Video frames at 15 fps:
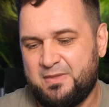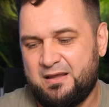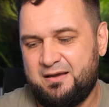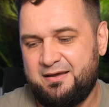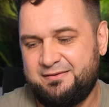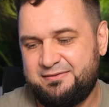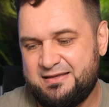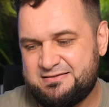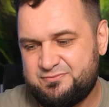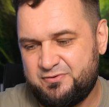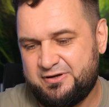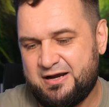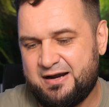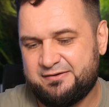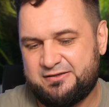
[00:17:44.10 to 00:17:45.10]
In this
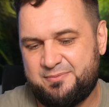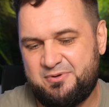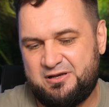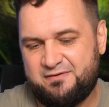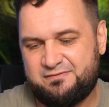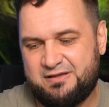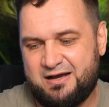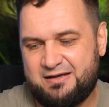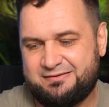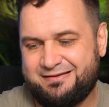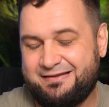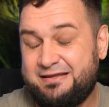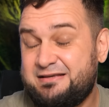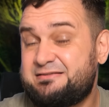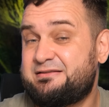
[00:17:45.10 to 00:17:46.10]
regard, I believe
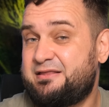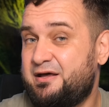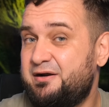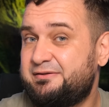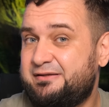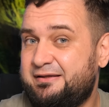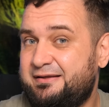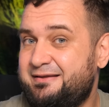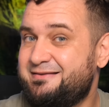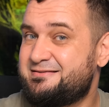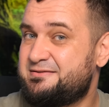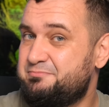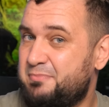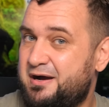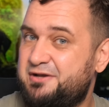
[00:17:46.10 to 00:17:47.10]
that X30
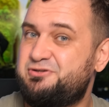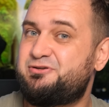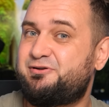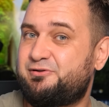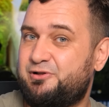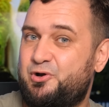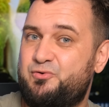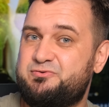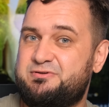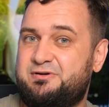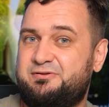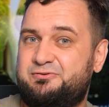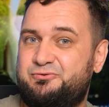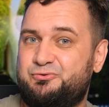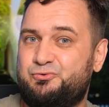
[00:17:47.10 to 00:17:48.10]
is much
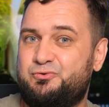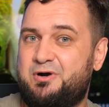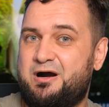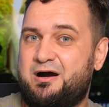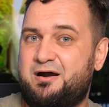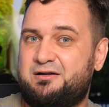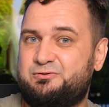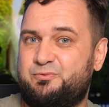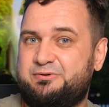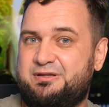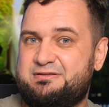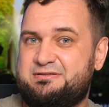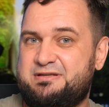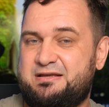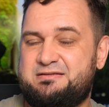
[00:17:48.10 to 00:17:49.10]
closer to
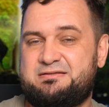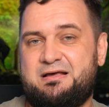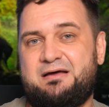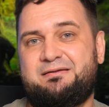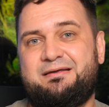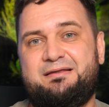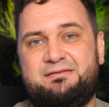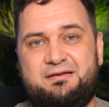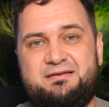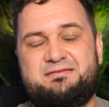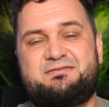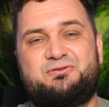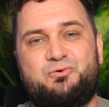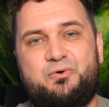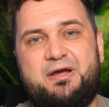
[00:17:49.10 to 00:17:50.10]
R26 than it
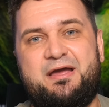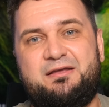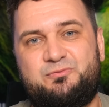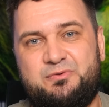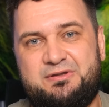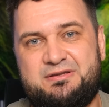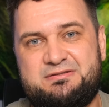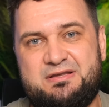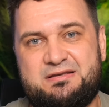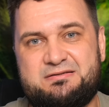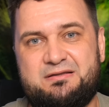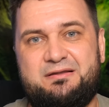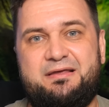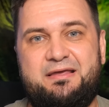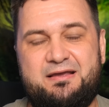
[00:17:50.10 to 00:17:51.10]
is to A26
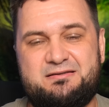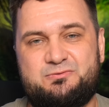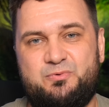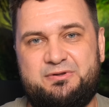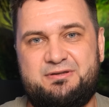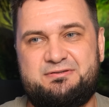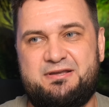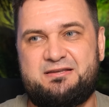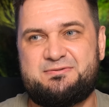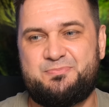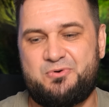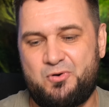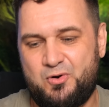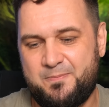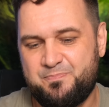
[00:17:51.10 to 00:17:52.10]
and X26
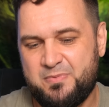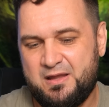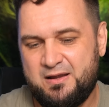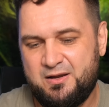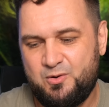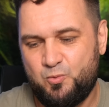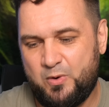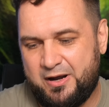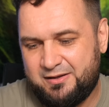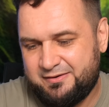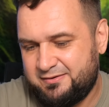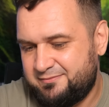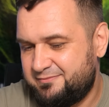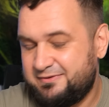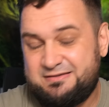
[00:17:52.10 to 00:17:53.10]
Pro.
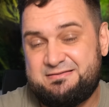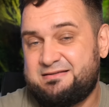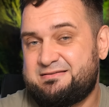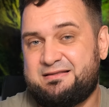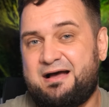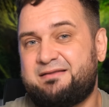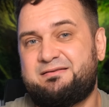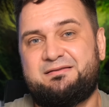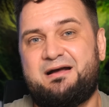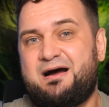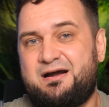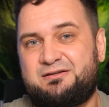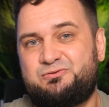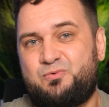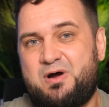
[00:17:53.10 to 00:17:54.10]
While this is not an
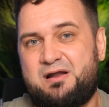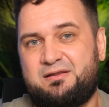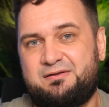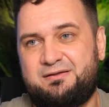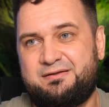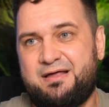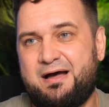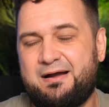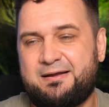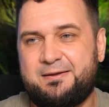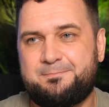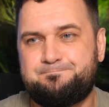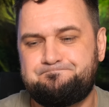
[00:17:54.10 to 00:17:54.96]
R2R ladder DAC,